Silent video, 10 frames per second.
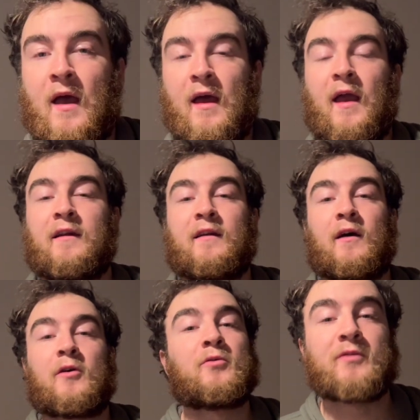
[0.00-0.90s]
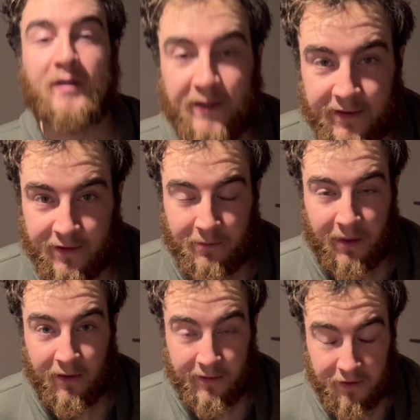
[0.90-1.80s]
And not only is it
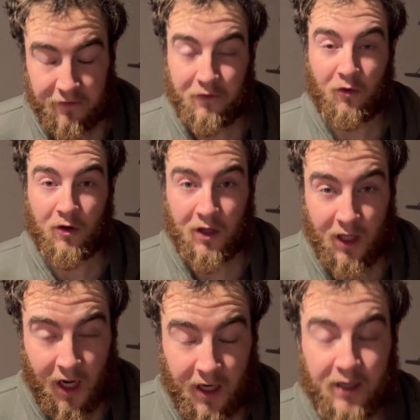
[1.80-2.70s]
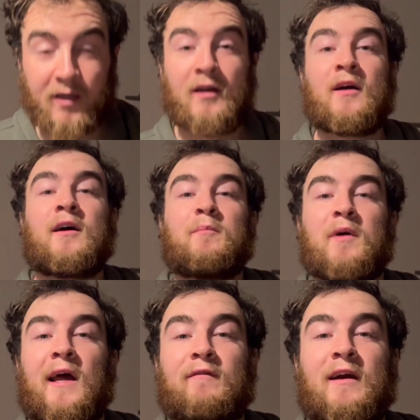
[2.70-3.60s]
barely 4 o'clock, but
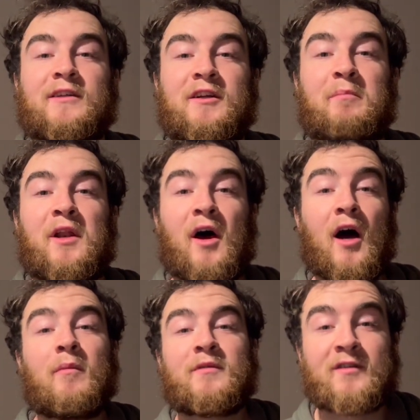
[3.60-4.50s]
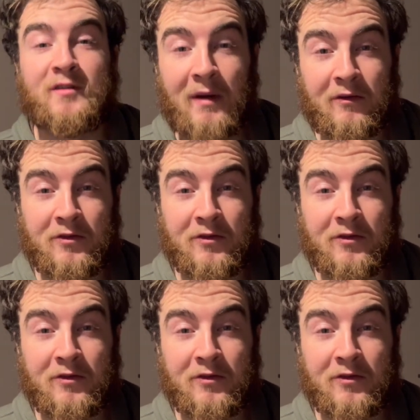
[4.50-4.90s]
I've actually been up since about